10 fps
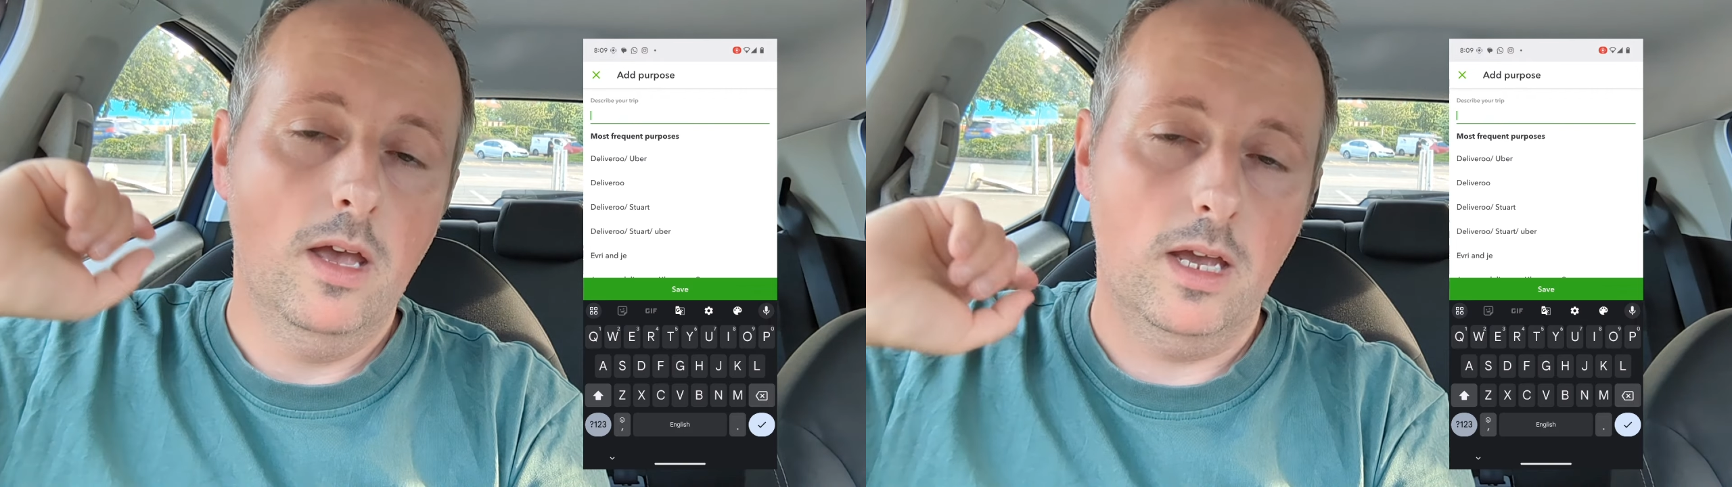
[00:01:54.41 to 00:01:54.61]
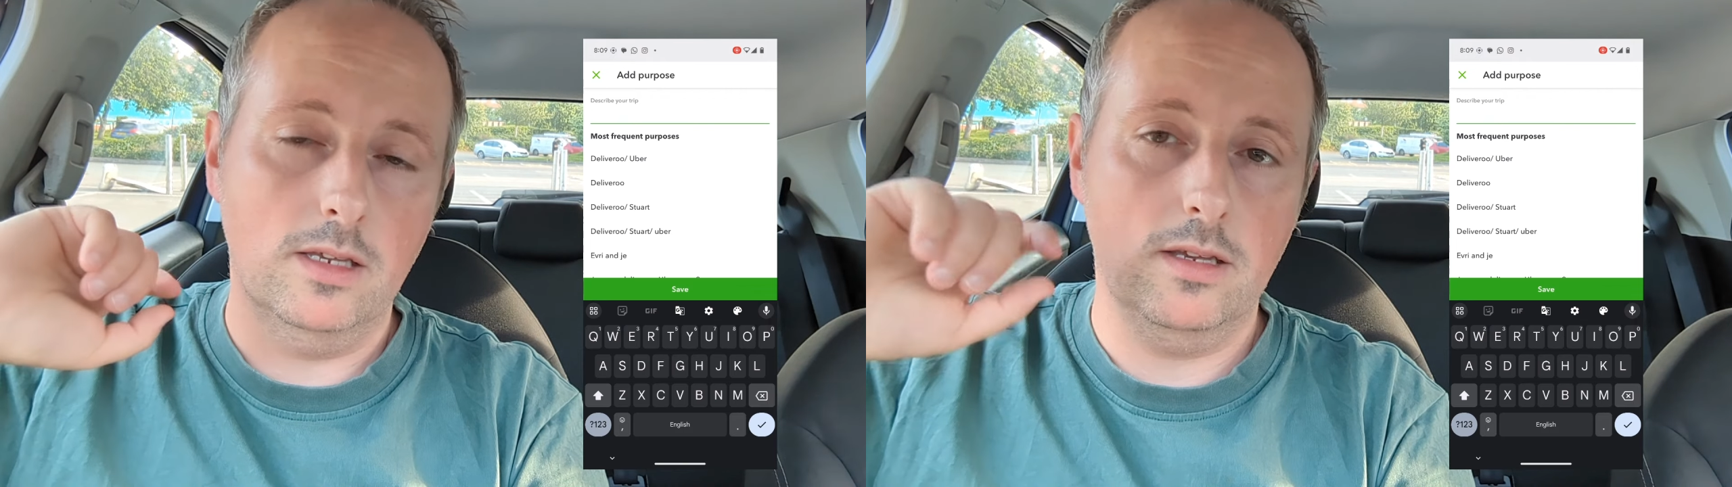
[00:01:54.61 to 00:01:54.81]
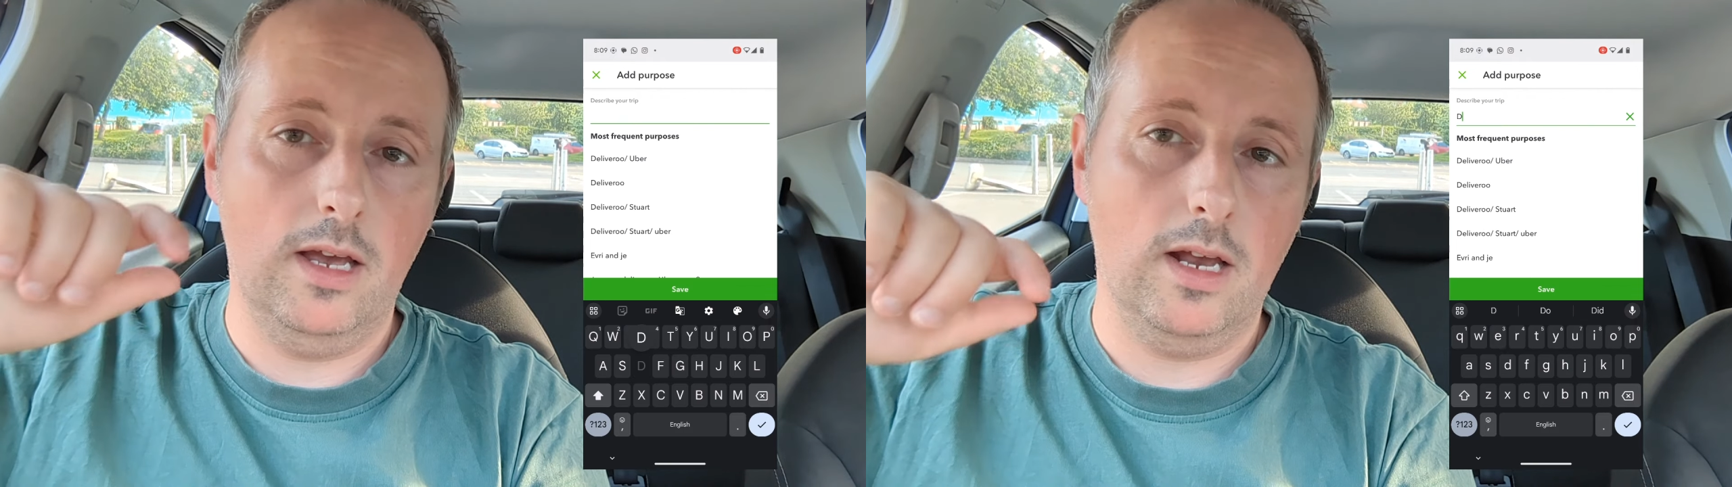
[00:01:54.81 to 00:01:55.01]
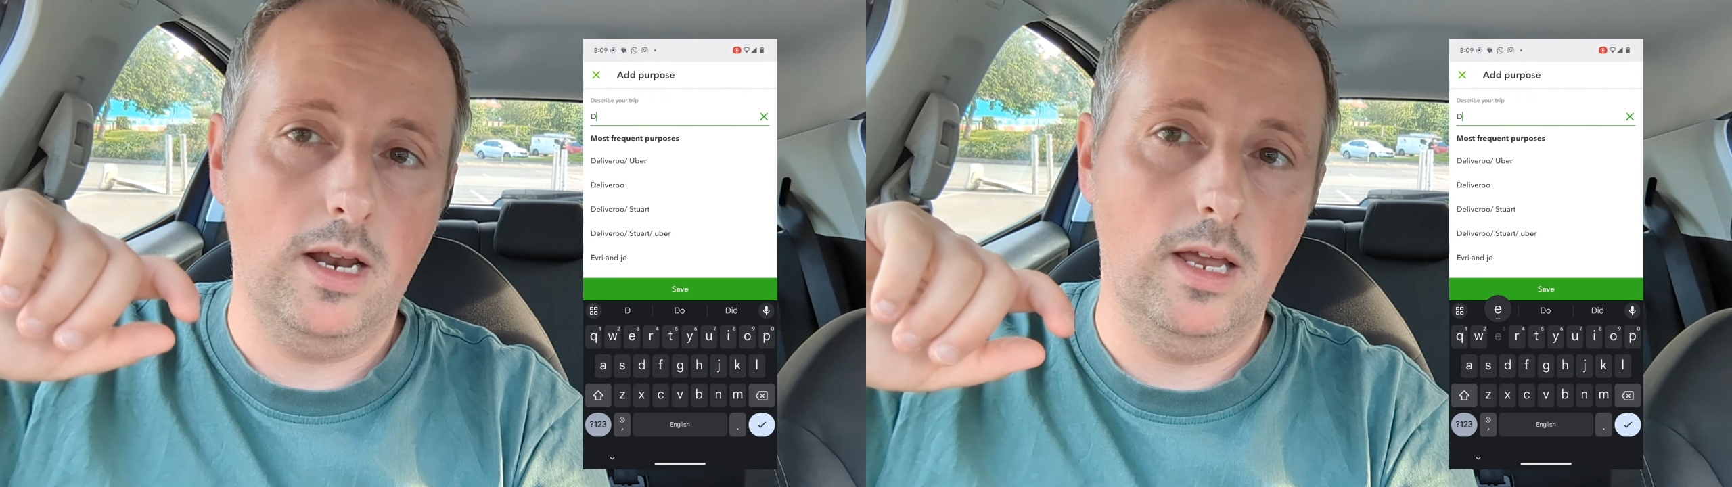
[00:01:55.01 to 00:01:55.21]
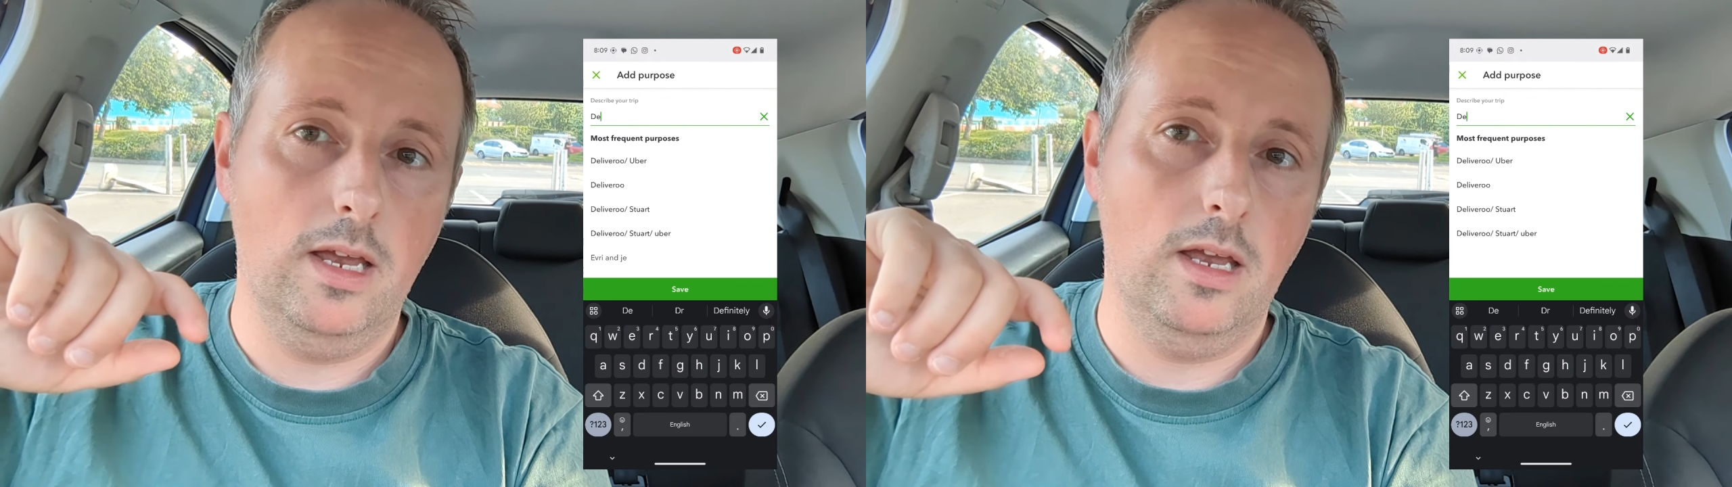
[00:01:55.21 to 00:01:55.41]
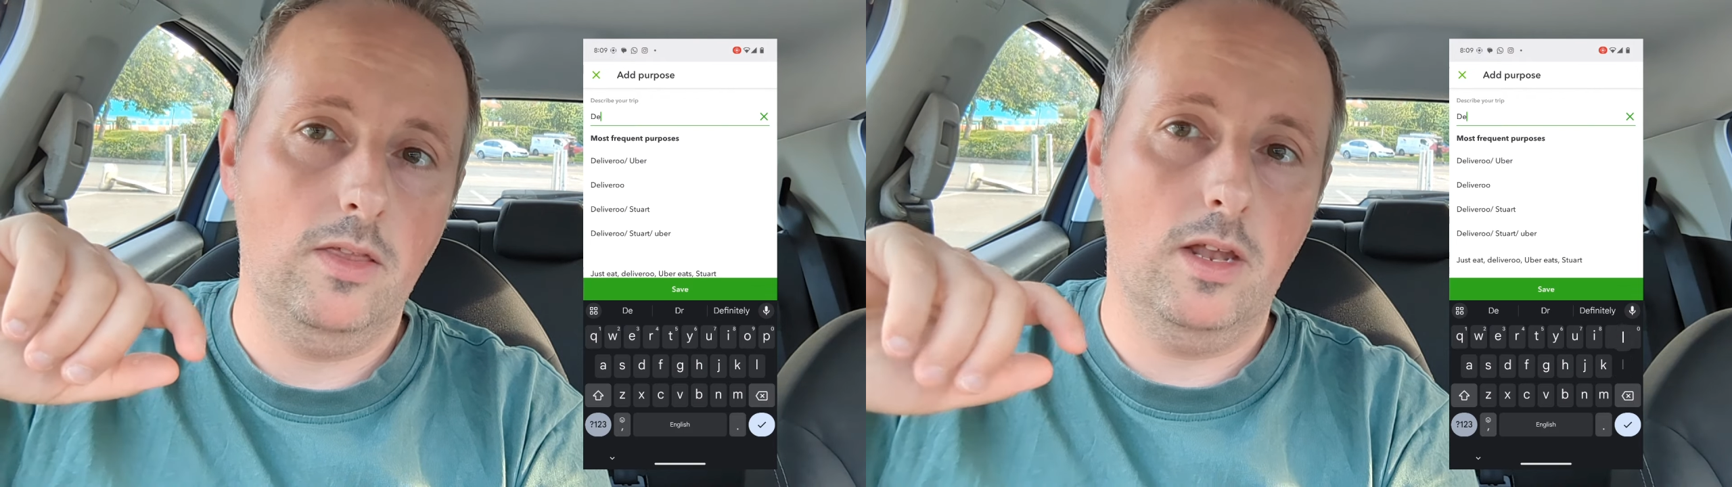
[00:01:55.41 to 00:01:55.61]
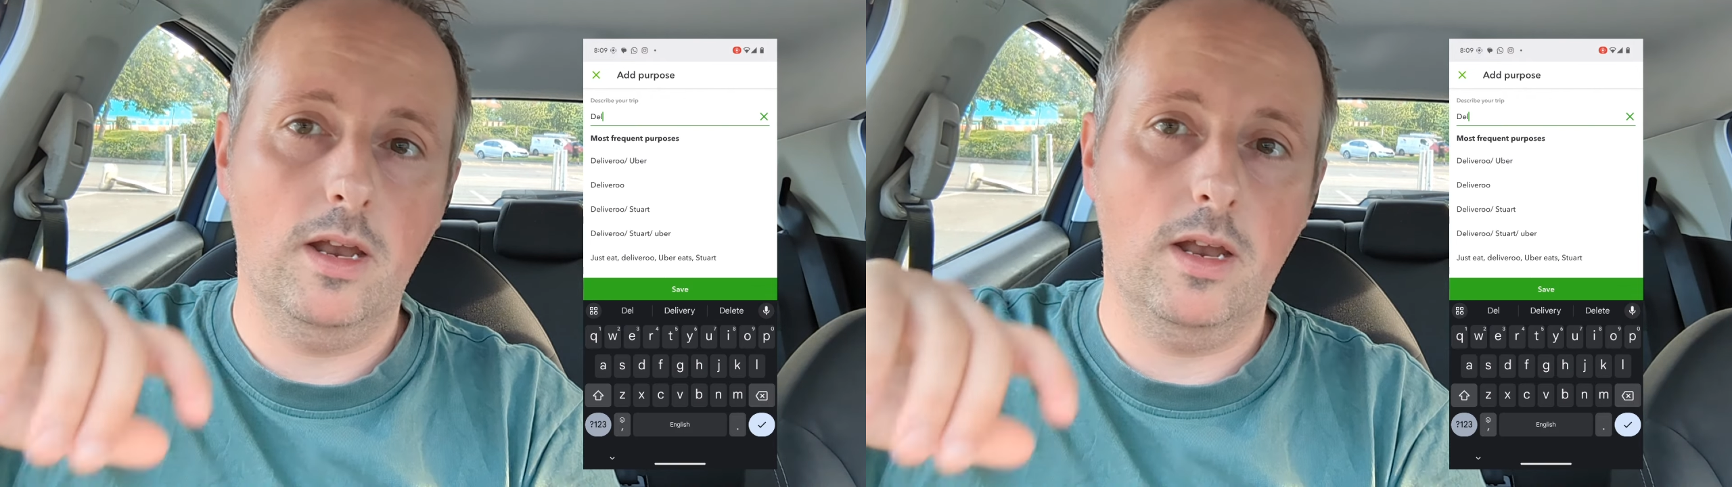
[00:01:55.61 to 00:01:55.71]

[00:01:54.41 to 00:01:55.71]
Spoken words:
exactly the